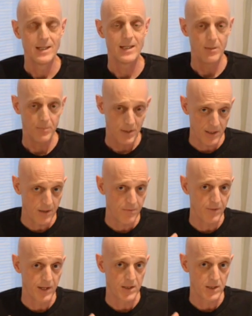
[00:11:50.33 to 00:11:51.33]
Typically
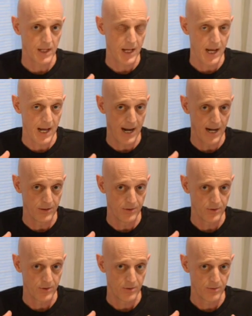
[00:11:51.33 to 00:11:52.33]
affects the
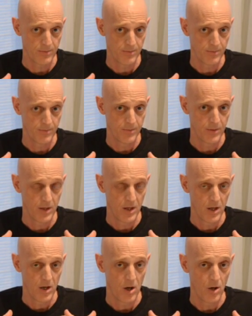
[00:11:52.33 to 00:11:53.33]
hands,
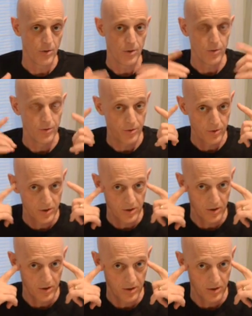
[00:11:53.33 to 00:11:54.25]
although there's